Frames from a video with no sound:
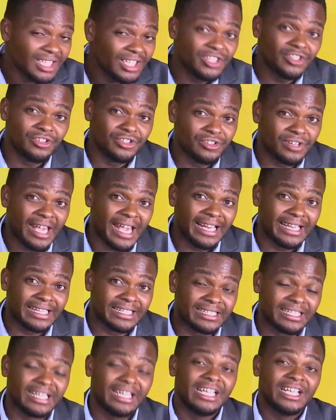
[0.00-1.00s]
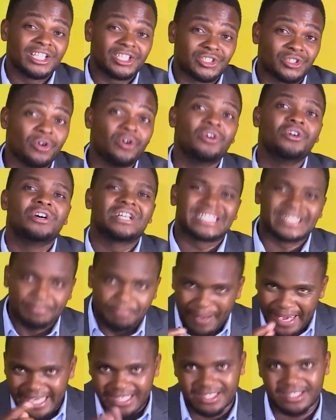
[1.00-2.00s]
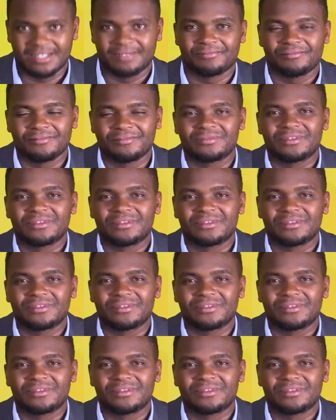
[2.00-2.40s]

You get it? So space.